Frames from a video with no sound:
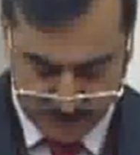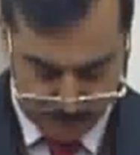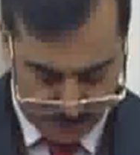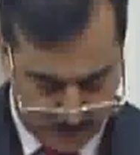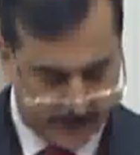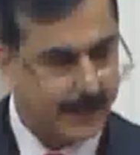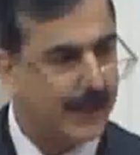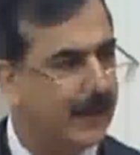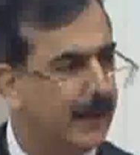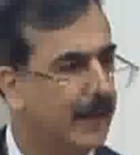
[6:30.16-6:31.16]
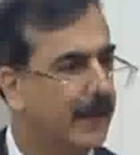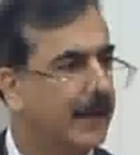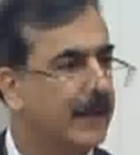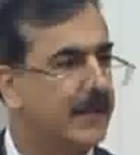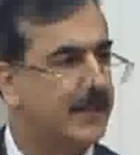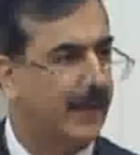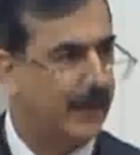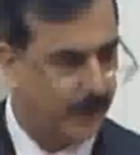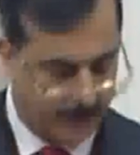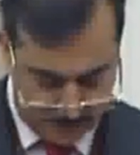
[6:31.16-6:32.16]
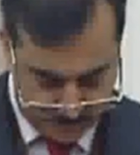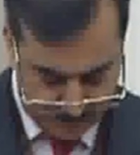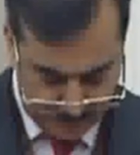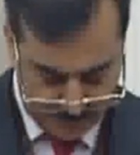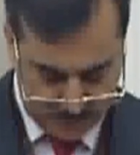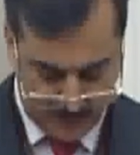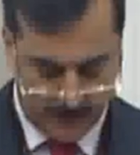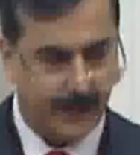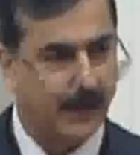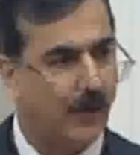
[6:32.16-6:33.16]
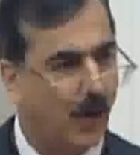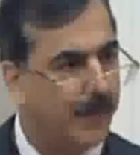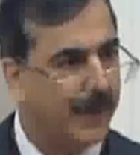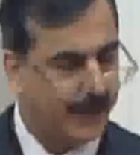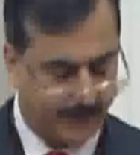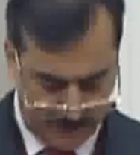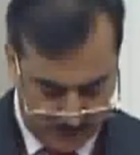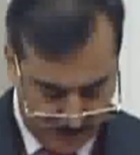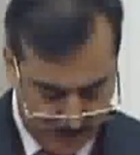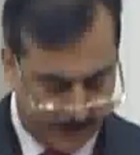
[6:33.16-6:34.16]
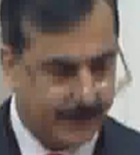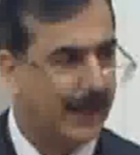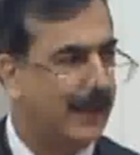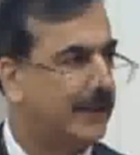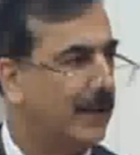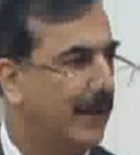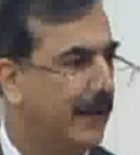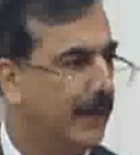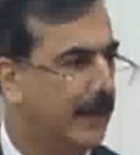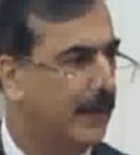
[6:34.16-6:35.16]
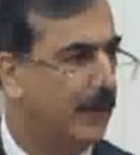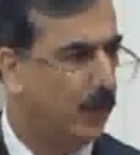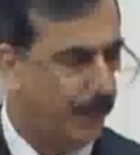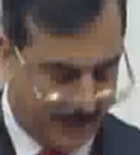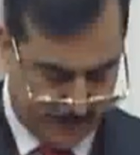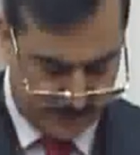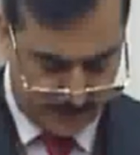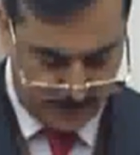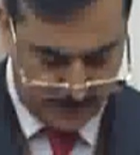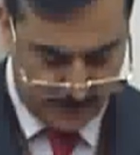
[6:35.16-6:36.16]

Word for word: in the political, security, economic, and cultural domains.